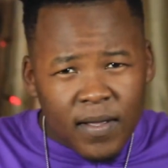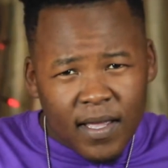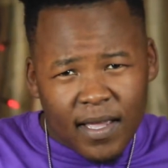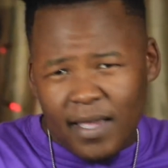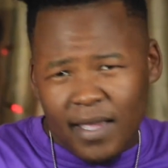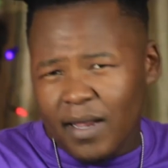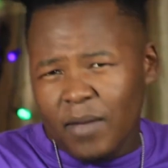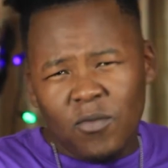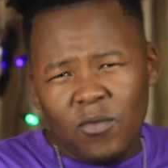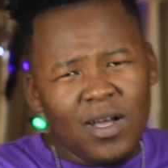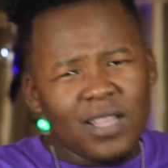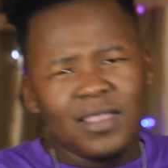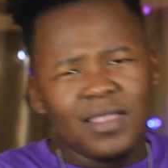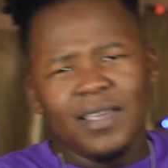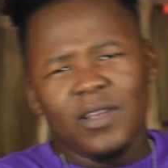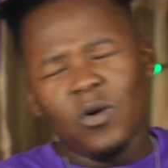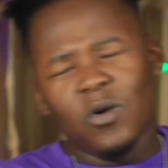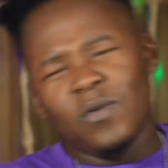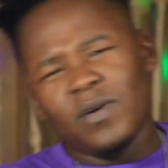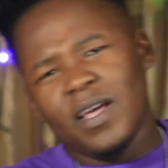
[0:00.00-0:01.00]
And I'm what
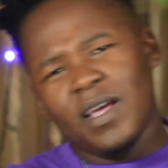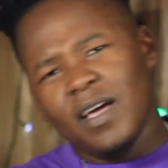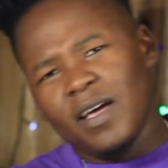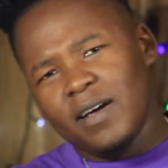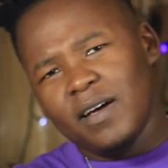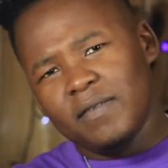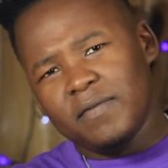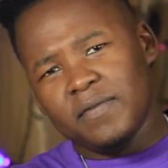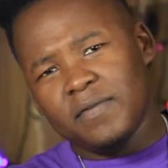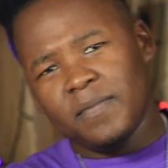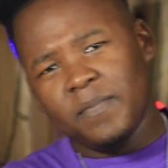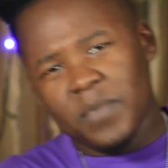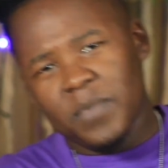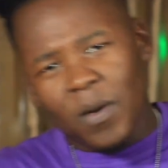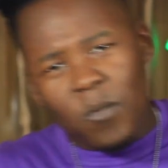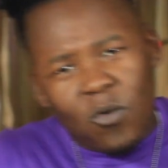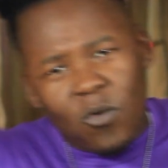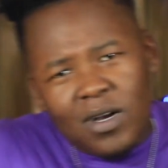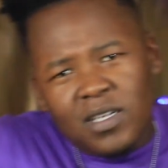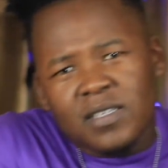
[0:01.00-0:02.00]
they don't have.
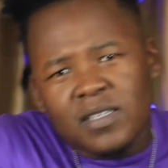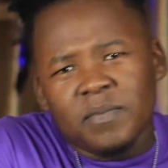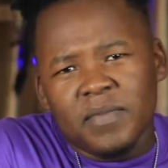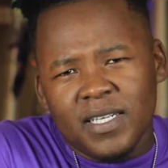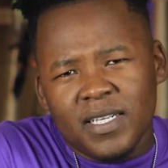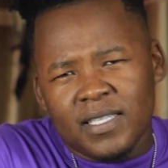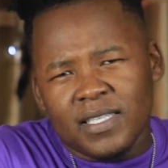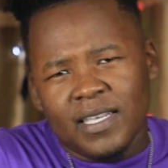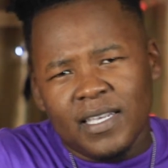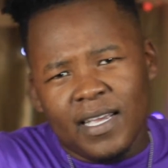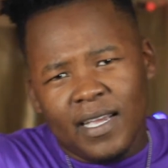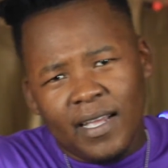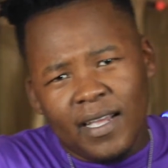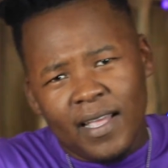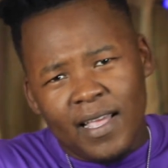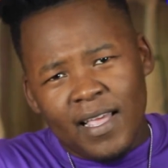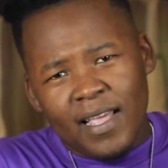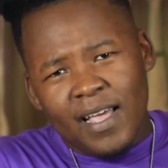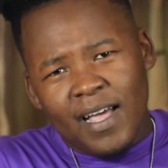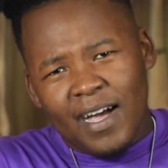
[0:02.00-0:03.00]
I'm what's missing.
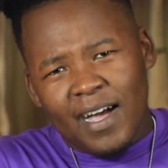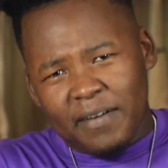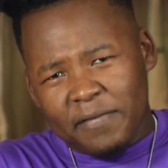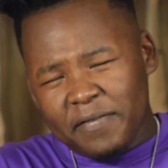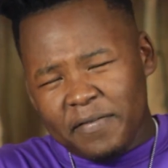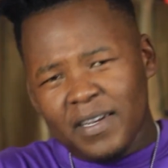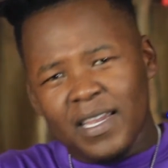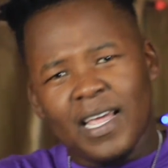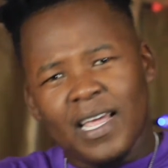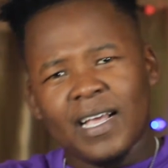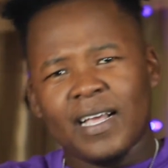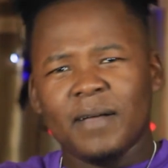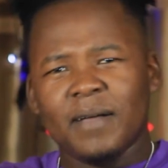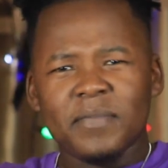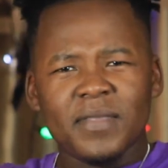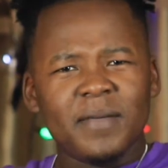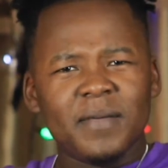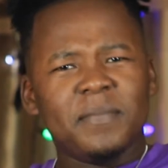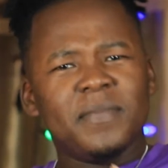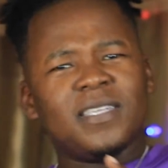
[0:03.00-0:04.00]
I feel like
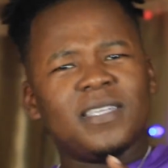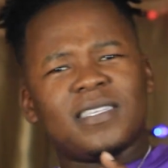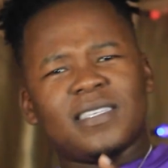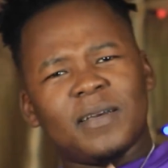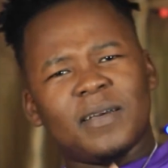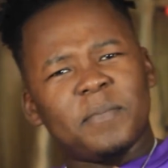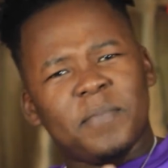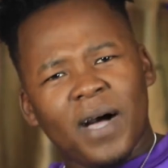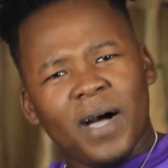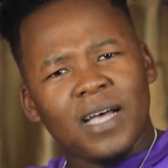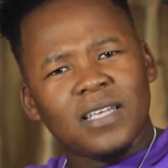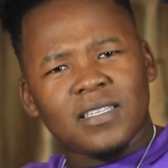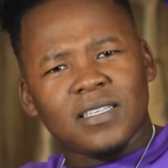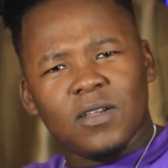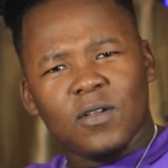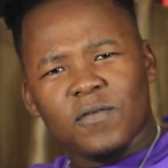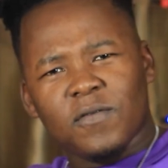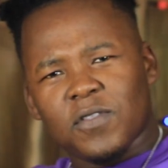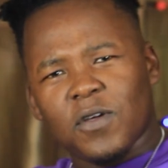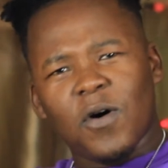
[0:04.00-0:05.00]
I'm the missing
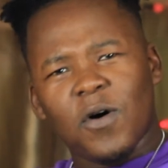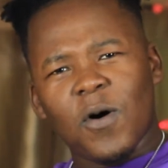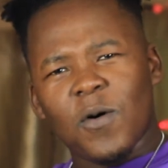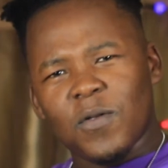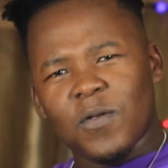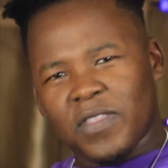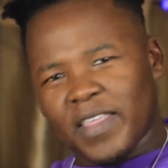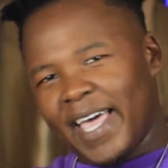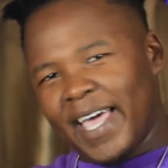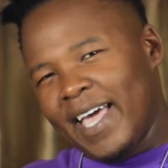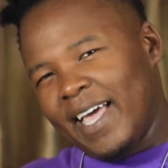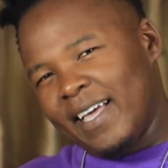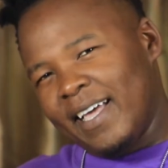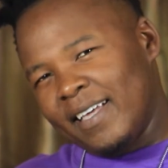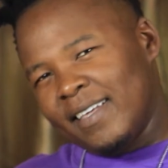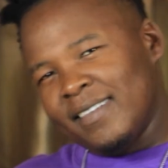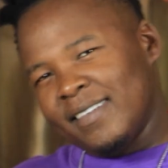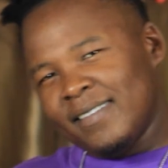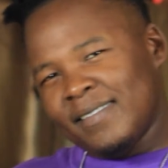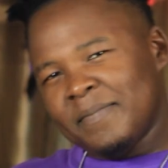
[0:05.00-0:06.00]
puzzle of the whole thing.
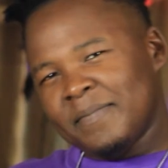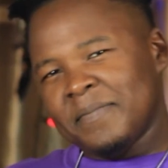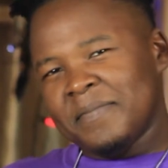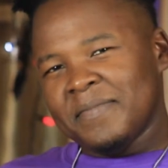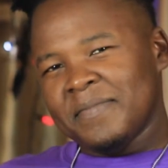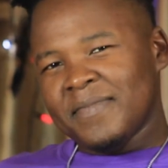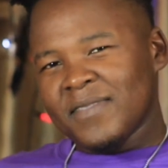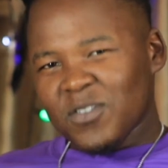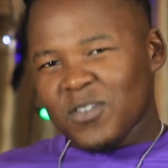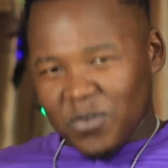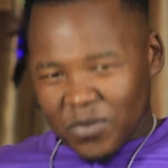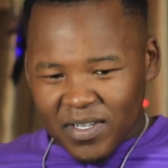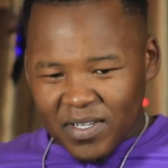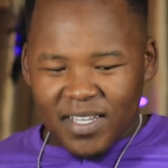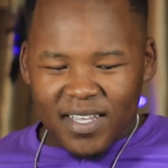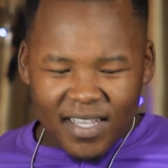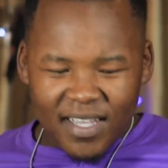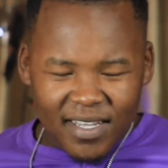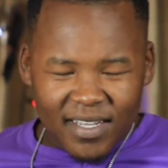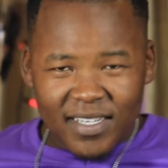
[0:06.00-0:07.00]
So
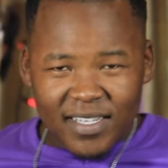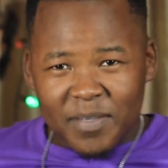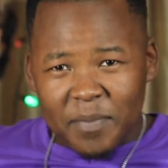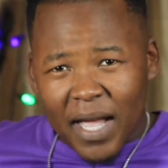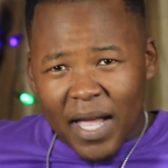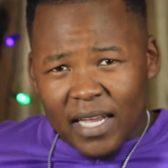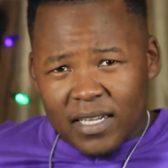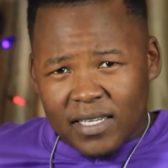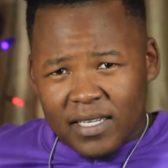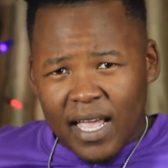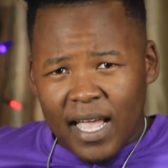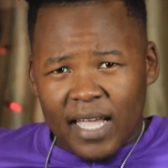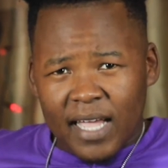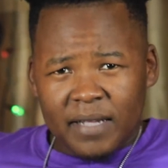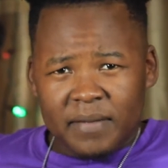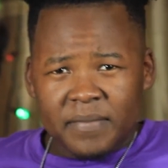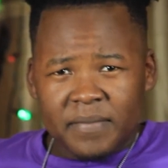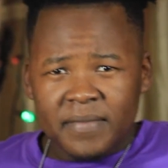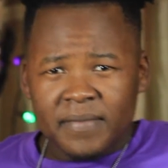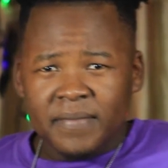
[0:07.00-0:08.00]
yeah, it's my time.